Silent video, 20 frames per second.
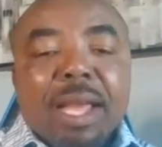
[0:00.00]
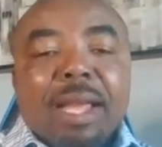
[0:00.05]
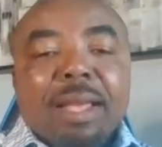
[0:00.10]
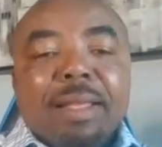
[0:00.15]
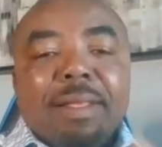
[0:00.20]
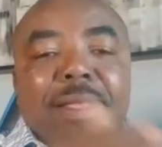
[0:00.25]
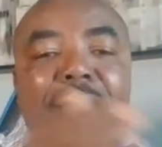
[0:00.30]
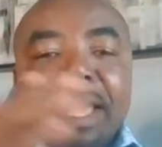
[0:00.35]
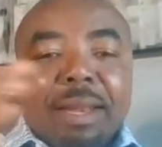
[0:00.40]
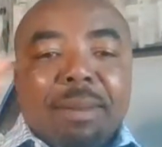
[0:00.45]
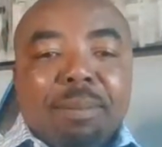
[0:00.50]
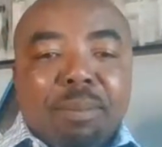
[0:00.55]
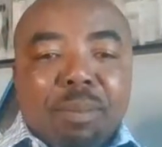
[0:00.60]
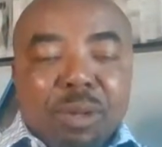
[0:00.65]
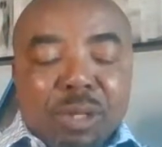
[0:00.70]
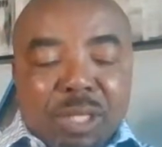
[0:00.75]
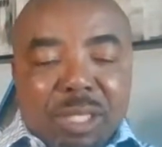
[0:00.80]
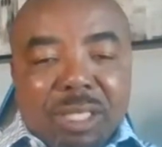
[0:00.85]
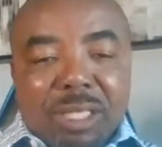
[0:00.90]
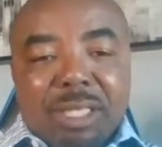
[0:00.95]
than
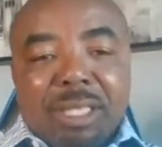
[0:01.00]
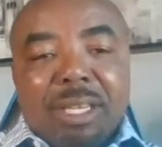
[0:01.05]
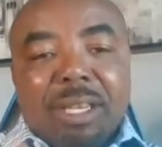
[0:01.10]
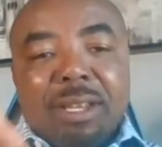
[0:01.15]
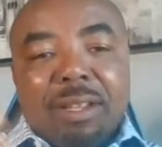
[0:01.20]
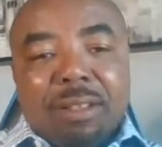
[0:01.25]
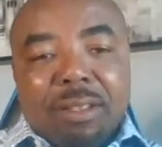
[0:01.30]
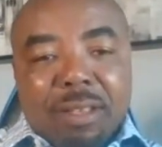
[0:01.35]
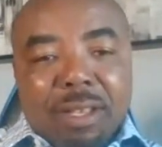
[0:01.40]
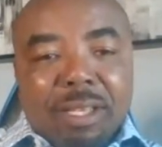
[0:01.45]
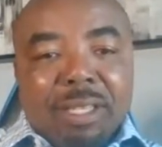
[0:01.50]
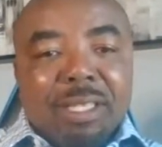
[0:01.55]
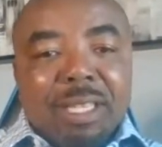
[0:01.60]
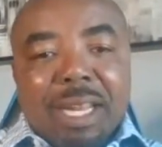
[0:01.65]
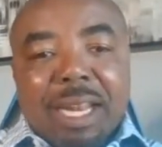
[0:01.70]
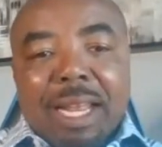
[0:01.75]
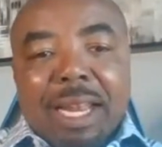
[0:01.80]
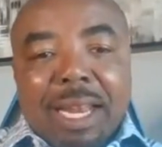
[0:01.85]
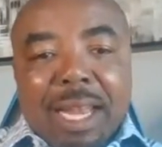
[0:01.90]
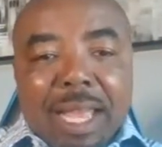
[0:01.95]
purchasing things that
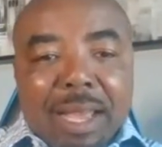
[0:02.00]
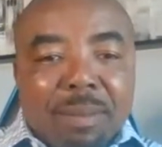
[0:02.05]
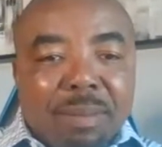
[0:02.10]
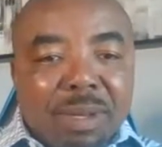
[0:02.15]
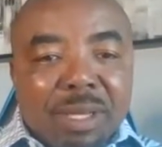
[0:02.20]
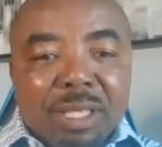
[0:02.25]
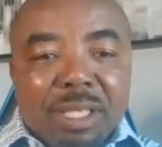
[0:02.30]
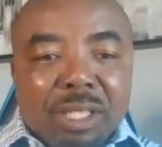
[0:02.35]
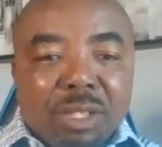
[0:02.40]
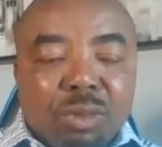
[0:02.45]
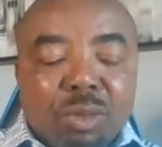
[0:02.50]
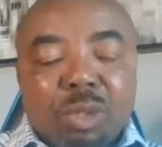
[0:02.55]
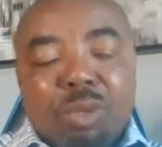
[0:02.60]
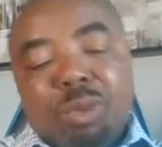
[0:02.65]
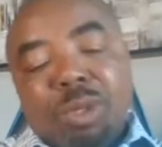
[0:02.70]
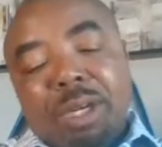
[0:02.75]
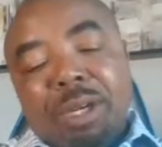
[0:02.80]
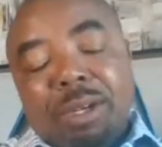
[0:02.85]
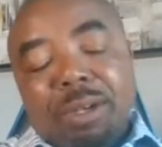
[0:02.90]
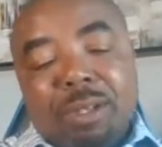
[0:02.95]
are liabilities, which
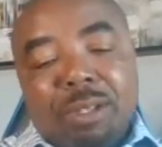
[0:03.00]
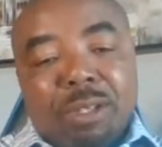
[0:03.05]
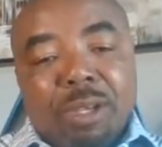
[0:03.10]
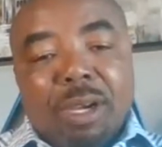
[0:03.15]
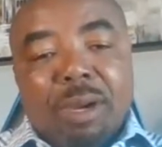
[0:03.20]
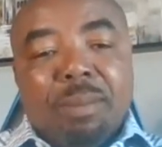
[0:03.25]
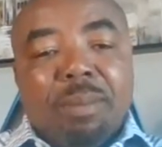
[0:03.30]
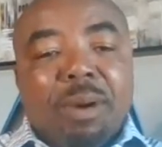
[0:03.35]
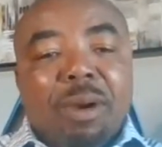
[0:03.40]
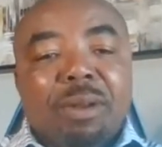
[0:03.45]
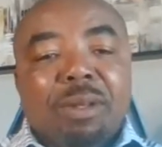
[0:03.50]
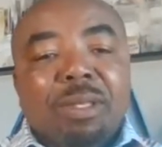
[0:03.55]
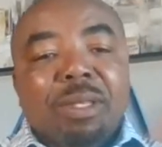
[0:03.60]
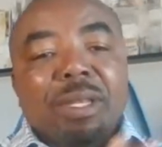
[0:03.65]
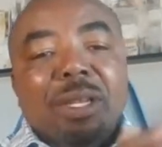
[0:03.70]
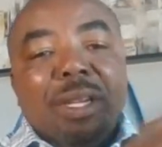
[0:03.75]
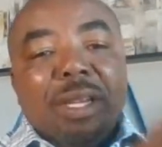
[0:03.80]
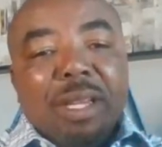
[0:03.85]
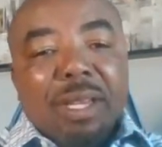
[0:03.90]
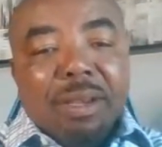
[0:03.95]
we're going to talk about
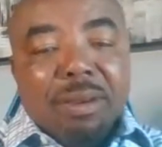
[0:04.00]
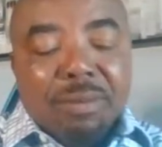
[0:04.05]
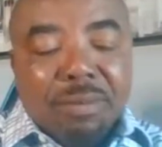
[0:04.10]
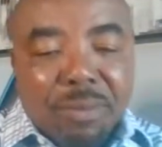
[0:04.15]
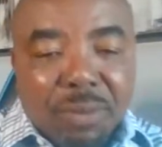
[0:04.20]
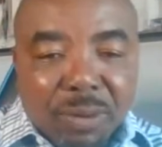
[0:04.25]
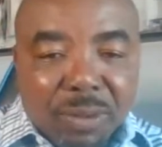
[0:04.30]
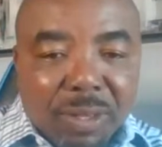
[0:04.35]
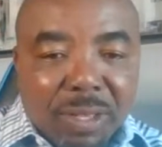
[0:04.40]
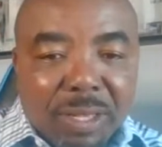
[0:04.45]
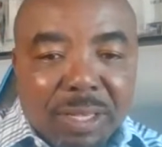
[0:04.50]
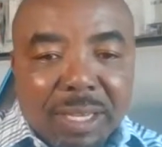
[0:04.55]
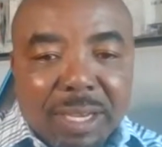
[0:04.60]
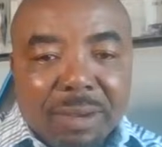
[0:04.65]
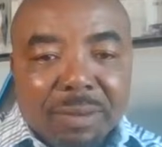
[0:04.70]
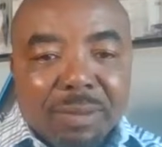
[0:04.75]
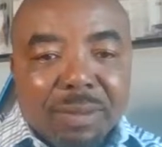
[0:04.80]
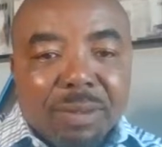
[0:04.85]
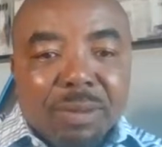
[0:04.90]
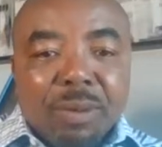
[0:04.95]
further
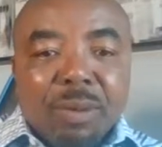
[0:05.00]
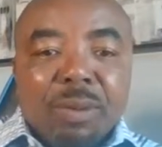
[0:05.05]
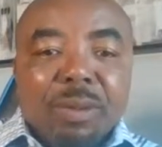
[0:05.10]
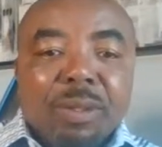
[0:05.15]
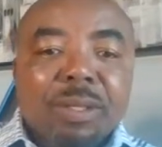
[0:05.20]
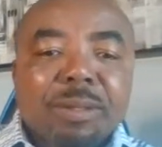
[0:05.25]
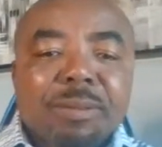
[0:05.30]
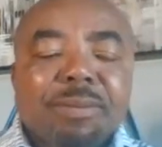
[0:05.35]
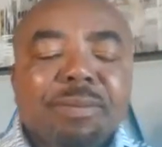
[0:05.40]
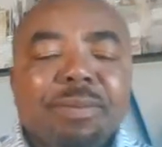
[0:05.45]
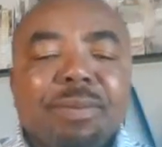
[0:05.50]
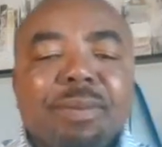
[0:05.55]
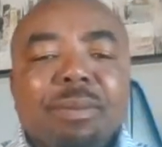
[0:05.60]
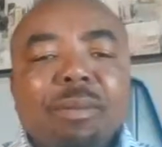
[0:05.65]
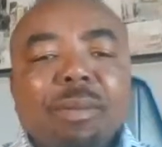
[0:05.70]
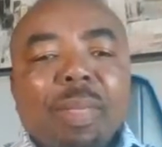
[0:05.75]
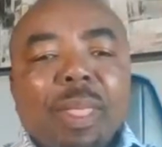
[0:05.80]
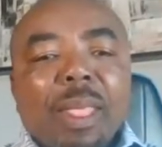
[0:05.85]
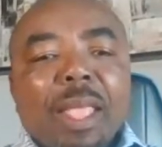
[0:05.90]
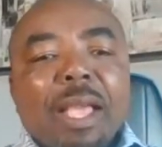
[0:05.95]
down the road.
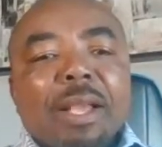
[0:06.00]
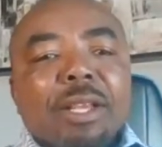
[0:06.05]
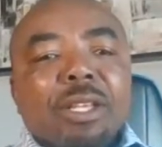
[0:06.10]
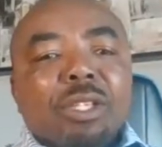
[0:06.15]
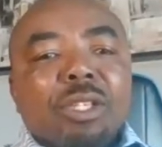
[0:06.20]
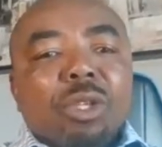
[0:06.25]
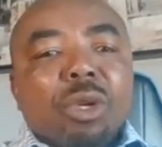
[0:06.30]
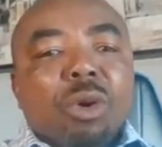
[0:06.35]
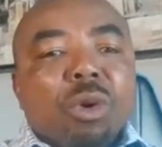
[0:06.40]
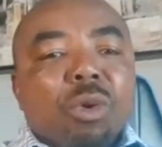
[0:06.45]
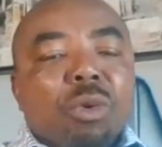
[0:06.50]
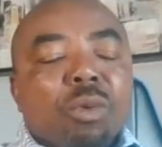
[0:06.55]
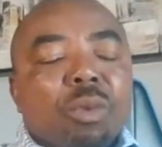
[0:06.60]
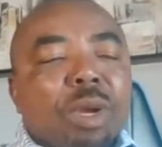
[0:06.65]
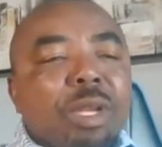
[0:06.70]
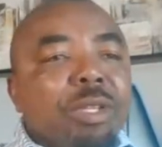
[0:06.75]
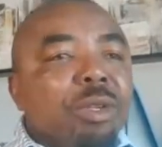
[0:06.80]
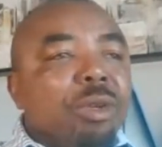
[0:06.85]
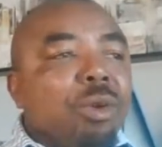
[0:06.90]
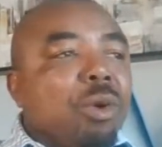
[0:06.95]
So
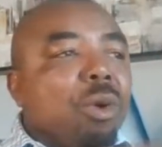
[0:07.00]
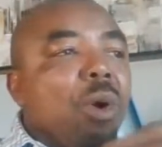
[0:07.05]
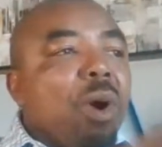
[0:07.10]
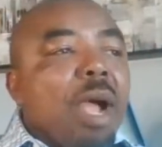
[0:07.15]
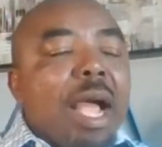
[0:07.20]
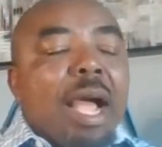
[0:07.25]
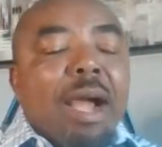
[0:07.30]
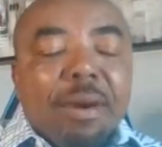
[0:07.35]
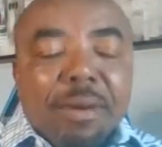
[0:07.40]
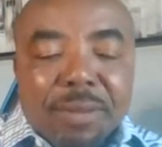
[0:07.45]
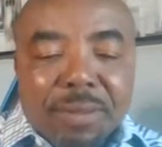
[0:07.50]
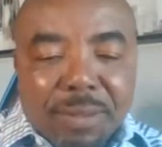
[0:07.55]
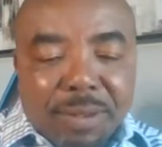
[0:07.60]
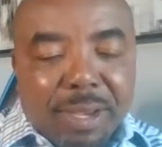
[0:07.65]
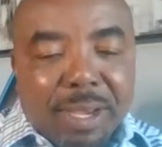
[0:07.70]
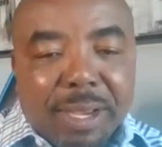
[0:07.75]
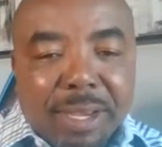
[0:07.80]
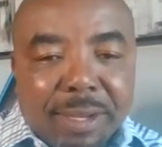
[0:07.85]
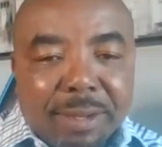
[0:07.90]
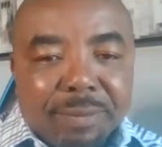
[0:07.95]
when you go out
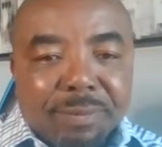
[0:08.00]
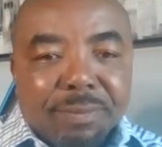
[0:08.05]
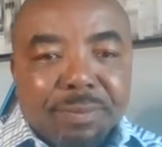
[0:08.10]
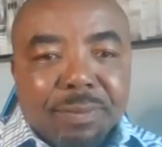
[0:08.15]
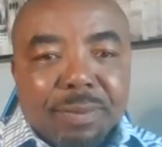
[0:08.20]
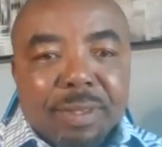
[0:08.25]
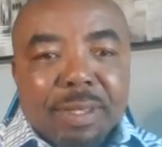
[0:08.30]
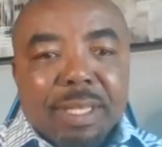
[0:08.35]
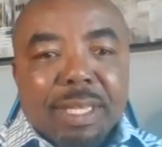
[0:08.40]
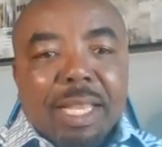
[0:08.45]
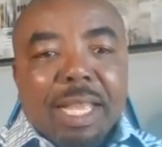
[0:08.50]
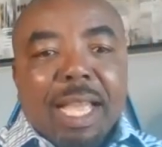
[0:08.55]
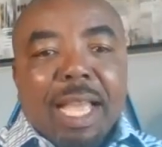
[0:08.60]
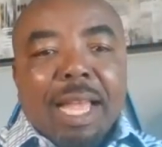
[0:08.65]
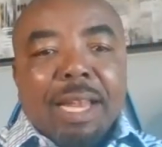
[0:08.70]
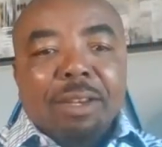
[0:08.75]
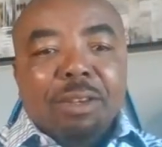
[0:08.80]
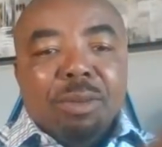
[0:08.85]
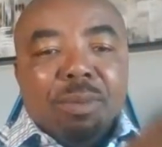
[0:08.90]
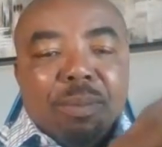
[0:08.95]
there
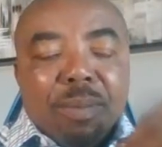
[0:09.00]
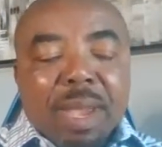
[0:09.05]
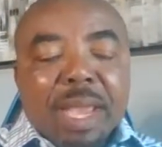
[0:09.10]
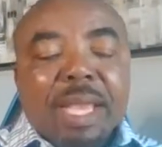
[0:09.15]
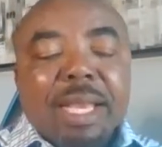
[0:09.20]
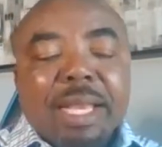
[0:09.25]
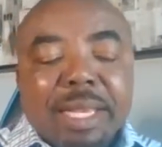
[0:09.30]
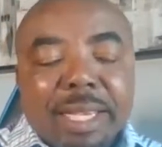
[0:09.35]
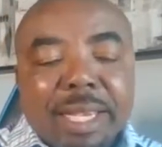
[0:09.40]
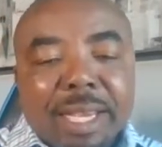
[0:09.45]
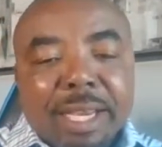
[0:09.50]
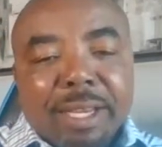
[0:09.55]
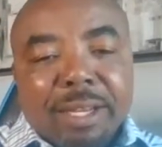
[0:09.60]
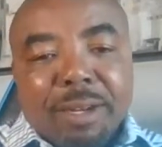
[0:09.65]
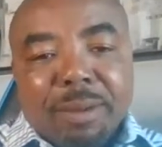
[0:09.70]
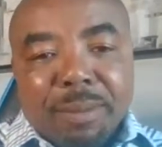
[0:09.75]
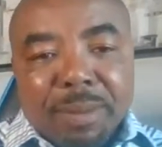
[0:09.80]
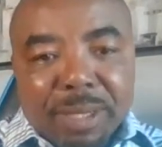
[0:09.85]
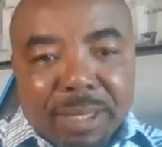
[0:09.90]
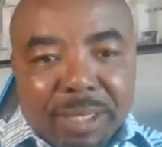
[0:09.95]
and you make
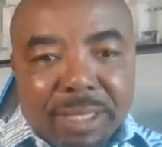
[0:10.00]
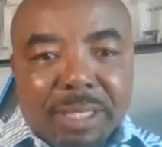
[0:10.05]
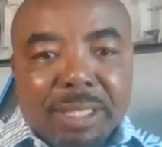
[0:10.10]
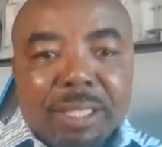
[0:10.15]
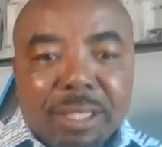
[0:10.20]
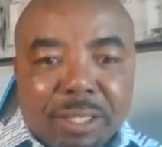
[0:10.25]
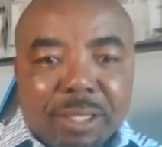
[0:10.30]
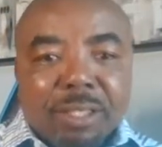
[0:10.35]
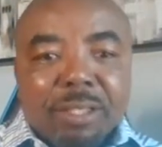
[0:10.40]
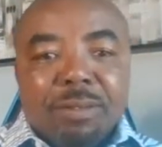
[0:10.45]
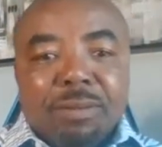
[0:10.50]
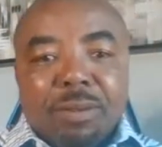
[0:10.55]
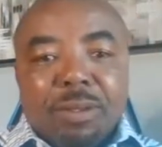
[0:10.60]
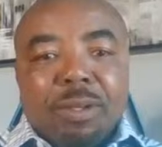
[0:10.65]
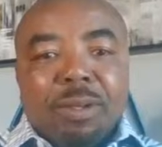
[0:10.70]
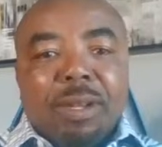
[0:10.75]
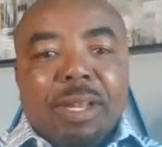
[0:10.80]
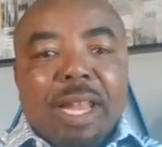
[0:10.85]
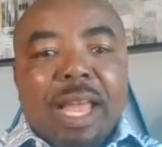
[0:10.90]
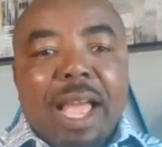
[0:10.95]
economic decisions for
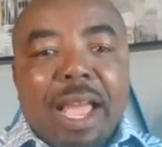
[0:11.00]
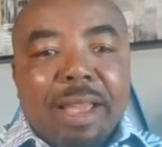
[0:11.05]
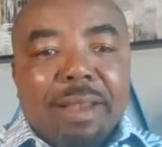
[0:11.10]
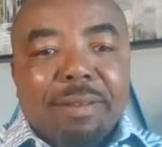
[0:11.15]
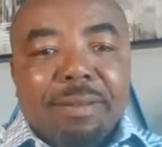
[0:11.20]
your life,